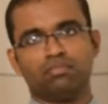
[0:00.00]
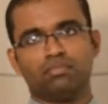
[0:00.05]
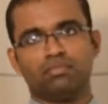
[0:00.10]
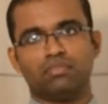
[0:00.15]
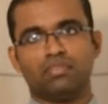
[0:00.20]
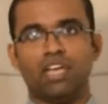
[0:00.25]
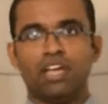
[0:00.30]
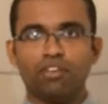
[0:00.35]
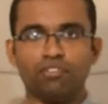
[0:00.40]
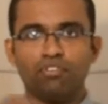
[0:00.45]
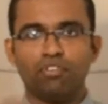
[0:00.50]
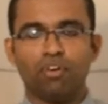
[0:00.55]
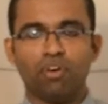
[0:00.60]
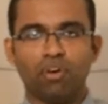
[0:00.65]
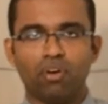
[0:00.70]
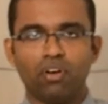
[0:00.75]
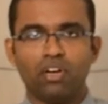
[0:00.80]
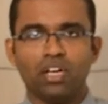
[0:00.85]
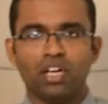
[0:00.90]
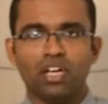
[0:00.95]

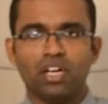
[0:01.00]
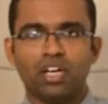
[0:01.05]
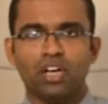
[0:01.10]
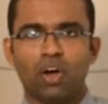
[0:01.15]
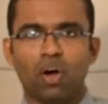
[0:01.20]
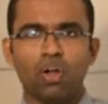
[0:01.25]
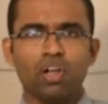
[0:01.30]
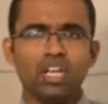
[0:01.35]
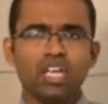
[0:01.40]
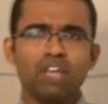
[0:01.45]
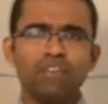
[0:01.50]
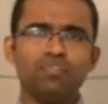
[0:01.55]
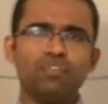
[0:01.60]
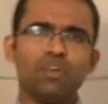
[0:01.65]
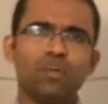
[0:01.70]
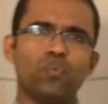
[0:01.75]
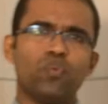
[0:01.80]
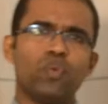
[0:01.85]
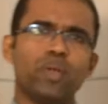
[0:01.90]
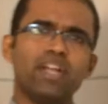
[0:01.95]
Therefore, only if
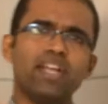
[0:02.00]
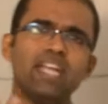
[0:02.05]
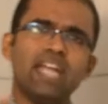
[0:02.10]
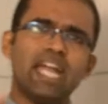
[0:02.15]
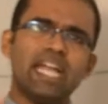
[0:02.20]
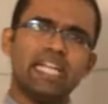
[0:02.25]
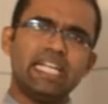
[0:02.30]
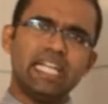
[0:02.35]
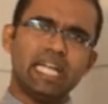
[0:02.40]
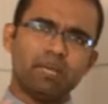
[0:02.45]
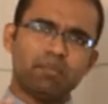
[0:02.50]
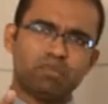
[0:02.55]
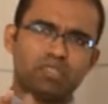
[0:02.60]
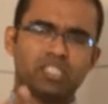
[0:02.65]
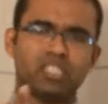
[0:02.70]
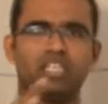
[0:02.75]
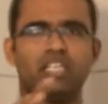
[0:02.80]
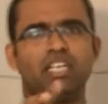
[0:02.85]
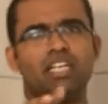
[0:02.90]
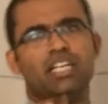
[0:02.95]
you are very
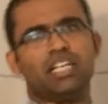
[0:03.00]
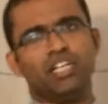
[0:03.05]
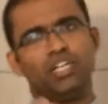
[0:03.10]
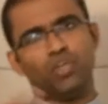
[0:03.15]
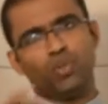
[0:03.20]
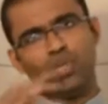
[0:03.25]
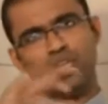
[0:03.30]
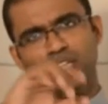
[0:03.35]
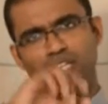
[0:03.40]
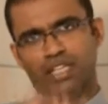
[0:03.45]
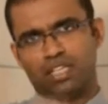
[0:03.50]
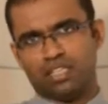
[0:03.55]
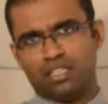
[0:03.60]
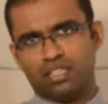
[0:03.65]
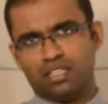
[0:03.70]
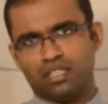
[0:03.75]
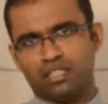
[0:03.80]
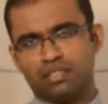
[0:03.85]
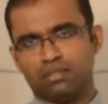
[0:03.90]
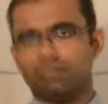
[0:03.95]
adept in doing
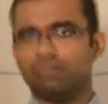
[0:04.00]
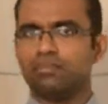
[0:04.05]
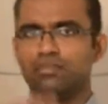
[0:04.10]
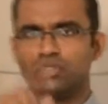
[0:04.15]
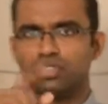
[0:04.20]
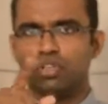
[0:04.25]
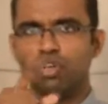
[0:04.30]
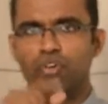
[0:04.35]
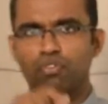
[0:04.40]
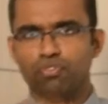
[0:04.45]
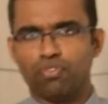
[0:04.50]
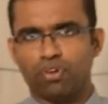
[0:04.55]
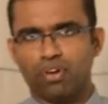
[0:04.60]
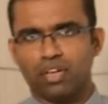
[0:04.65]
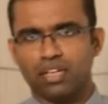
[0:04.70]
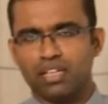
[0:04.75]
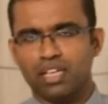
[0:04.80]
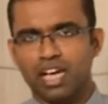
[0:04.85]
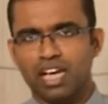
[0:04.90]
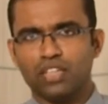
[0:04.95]
it, go for it.